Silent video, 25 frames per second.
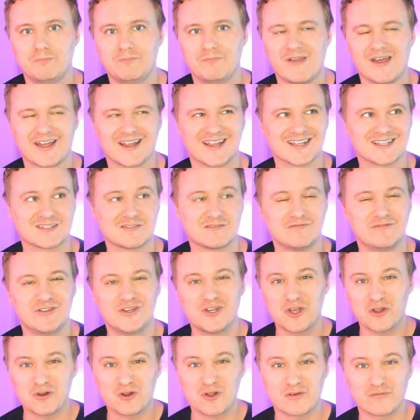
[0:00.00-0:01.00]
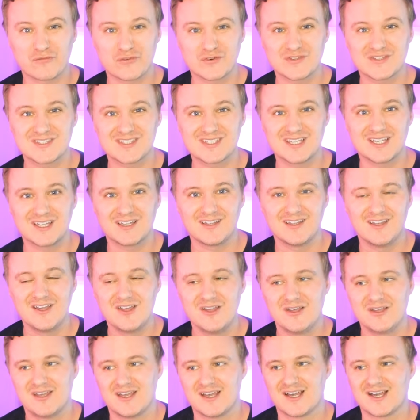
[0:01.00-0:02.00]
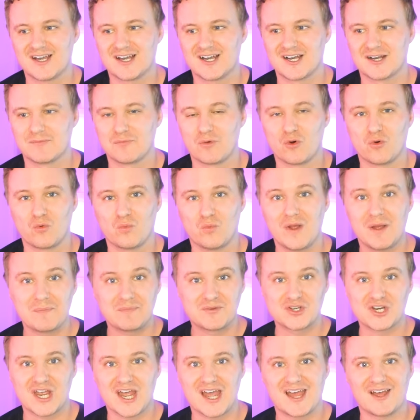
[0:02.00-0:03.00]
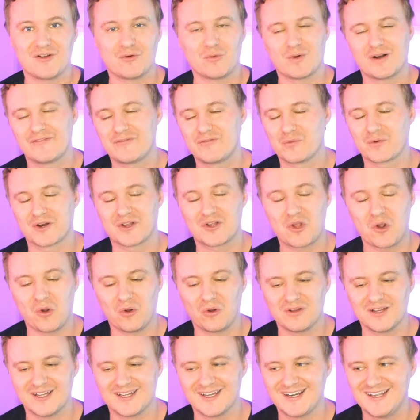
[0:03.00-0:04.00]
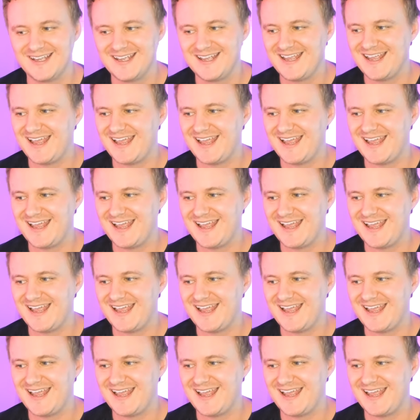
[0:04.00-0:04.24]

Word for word: I guess, video conferencing um, or web chat or whatever you want to call it.